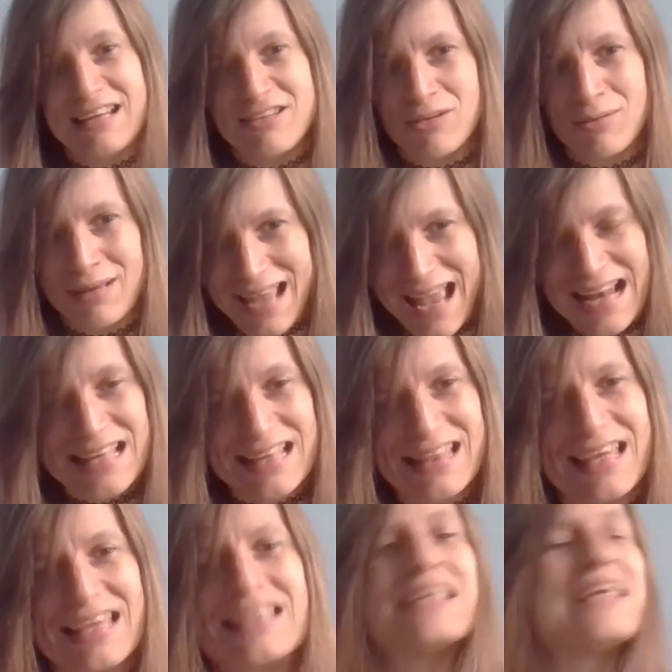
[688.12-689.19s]
doing
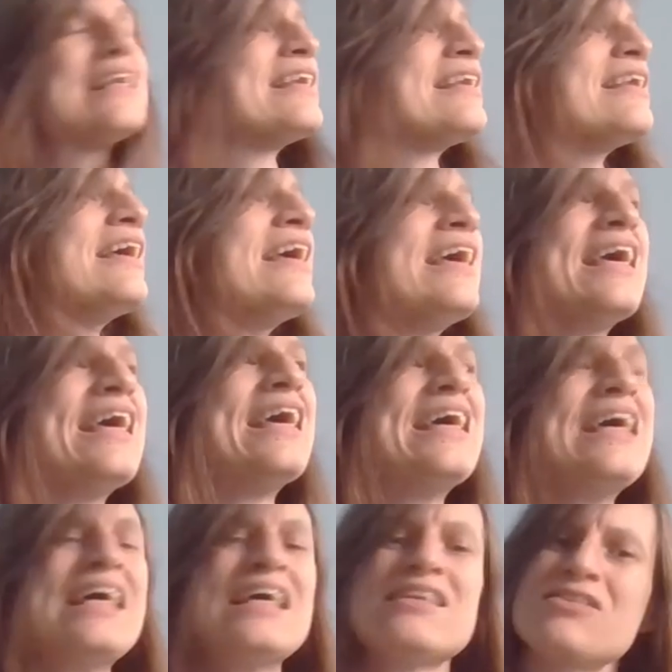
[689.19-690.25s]
anything, and
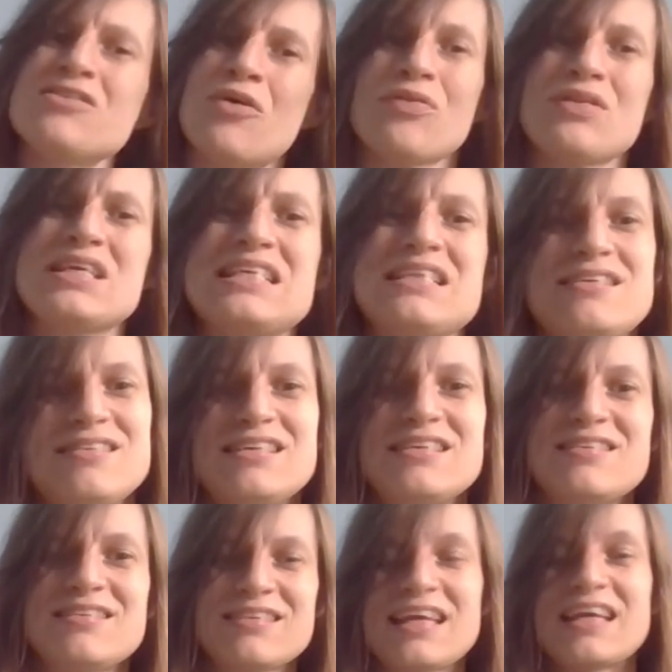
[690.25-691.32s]
it's not the
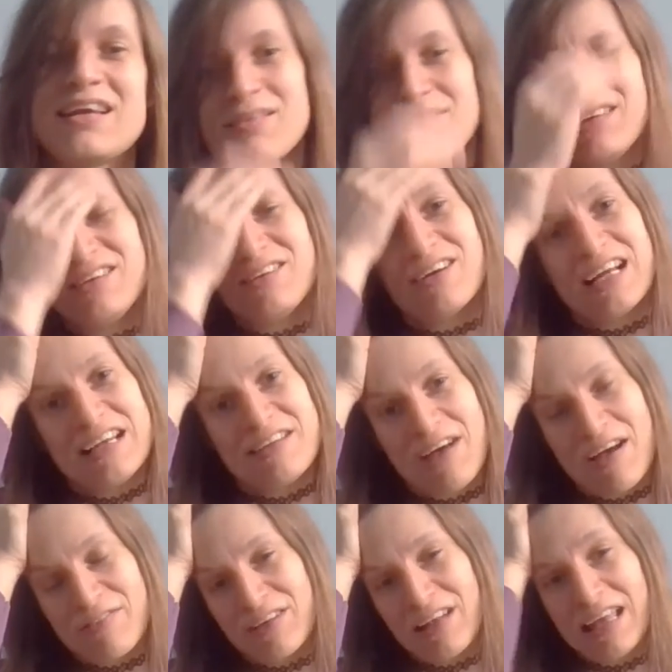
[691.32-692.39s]
easiest thing when you kind of
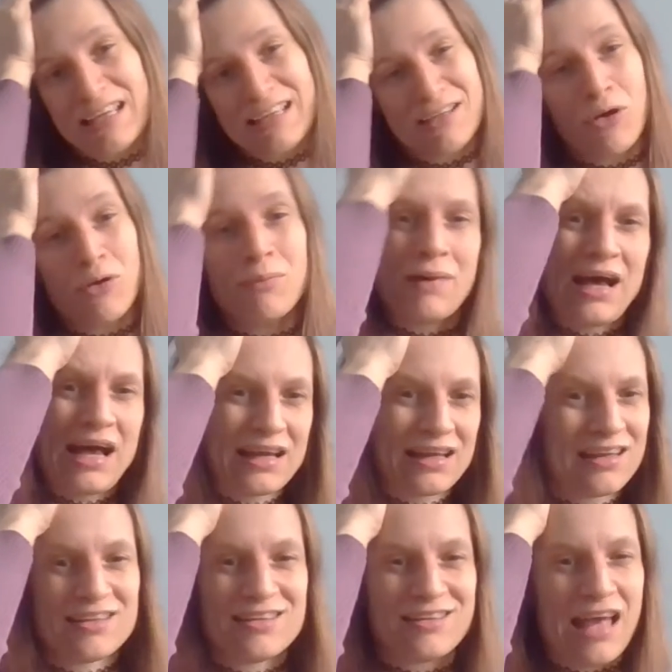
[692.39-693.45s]
have to like go
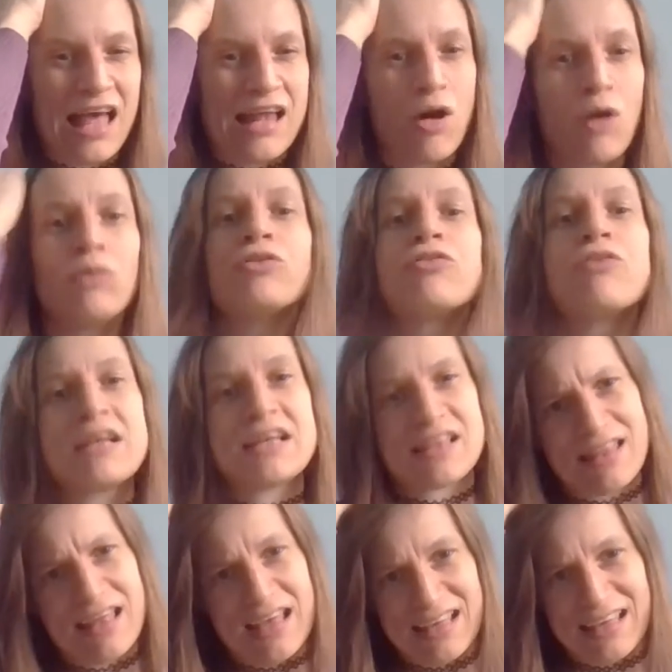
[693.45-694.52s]
back and, and alter
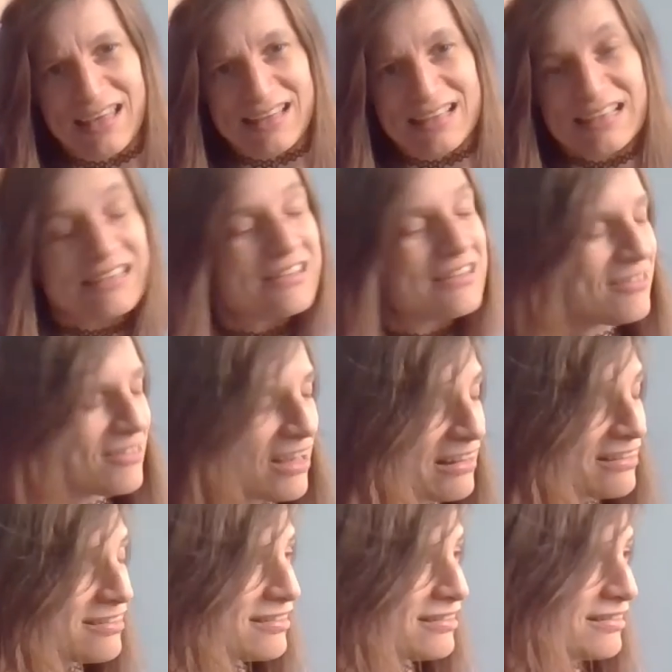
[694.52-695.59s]
anything, and it's
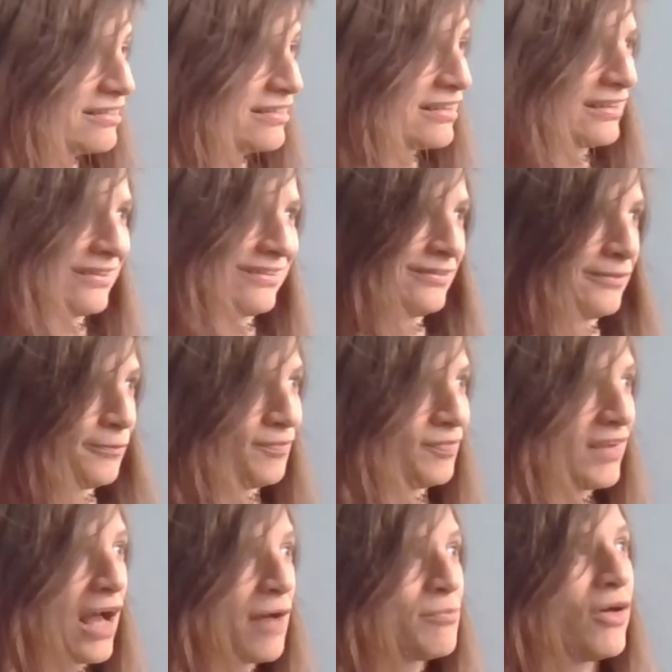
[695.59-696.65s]
just
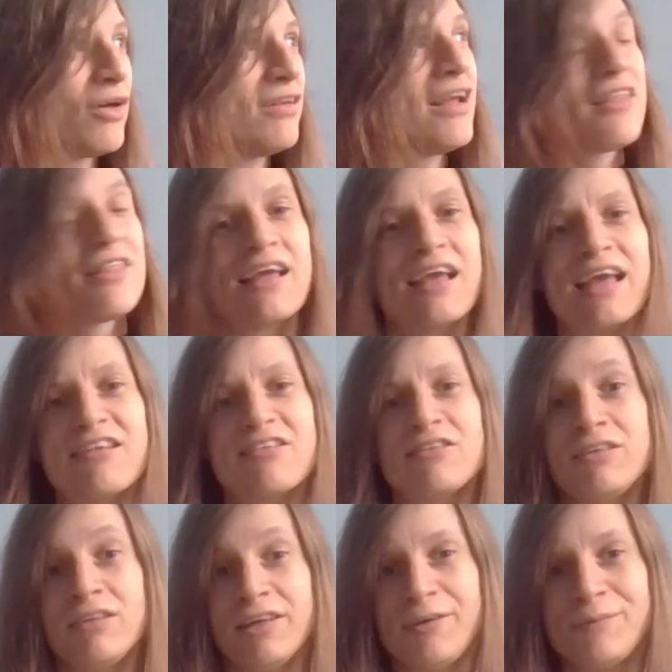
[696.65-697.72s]
I'm not nothing against
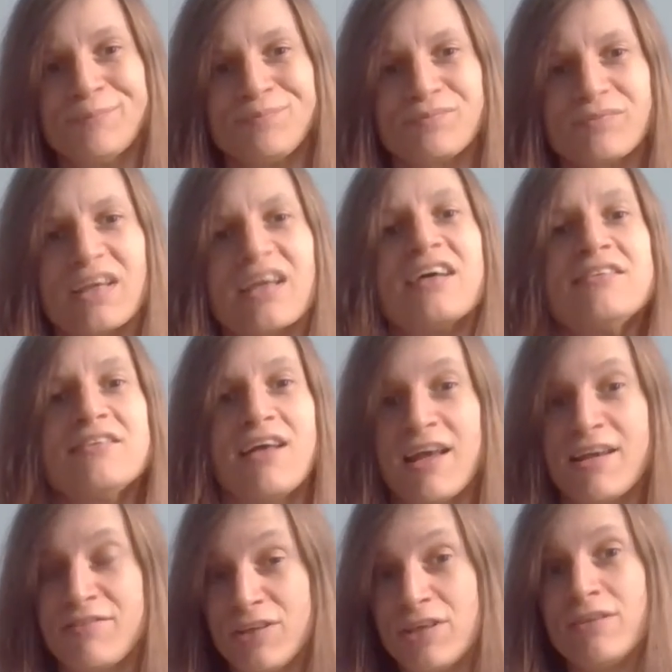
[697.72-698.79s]
Lulu because
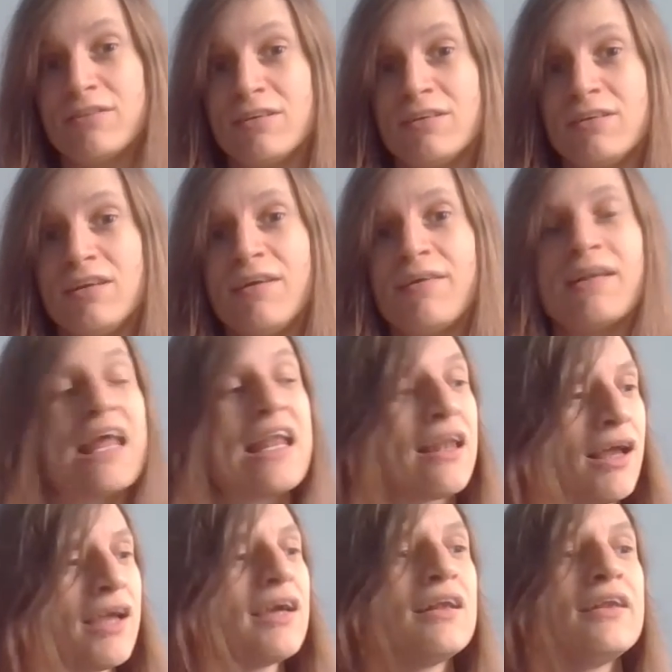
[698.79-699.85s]
I use Lulu and I
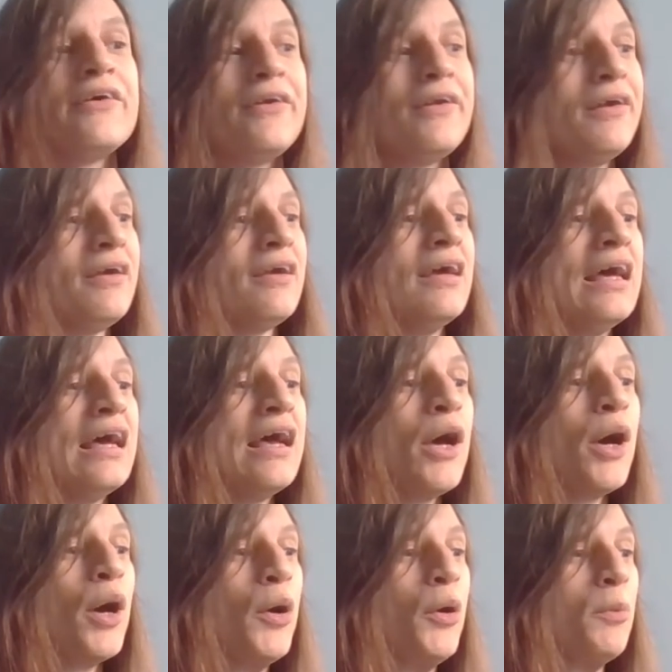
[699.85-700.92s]
like Lulu,
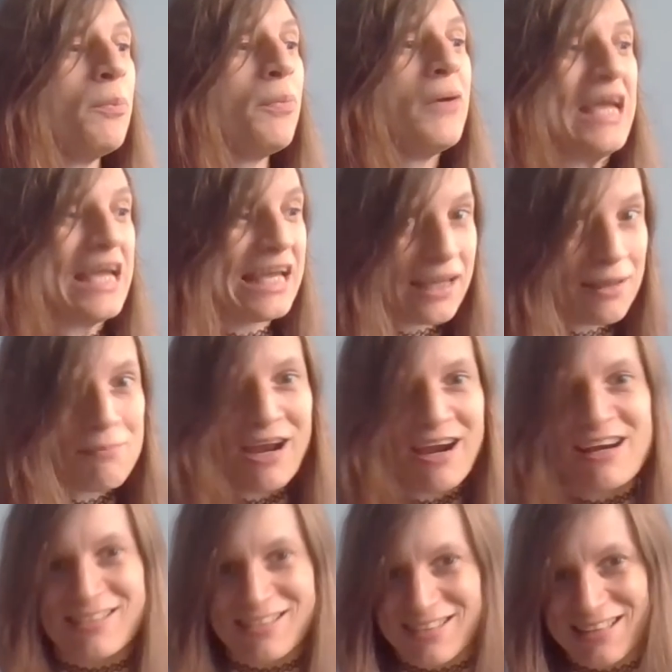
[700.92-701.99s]
but in
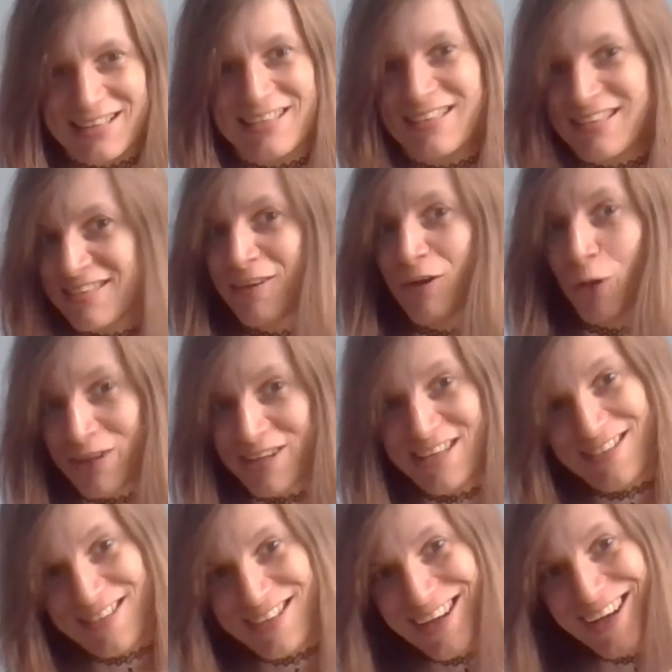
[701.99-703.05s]
comparison, this is a lot
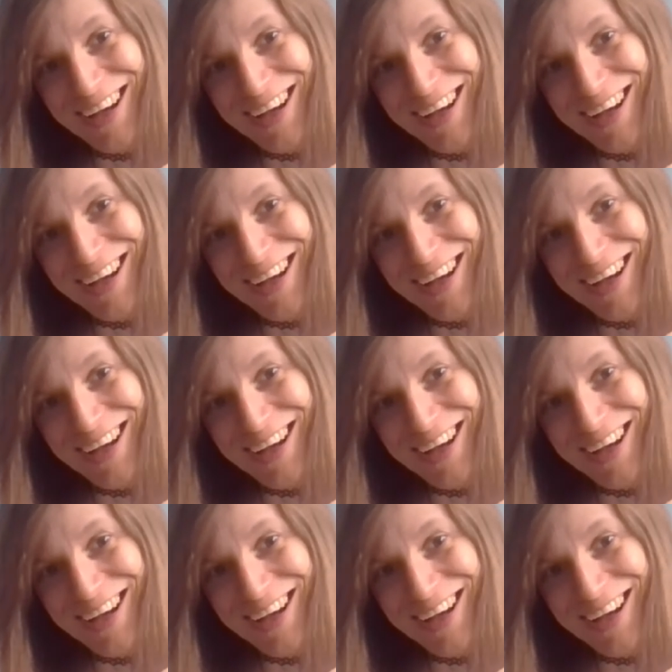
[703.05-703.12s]
easier,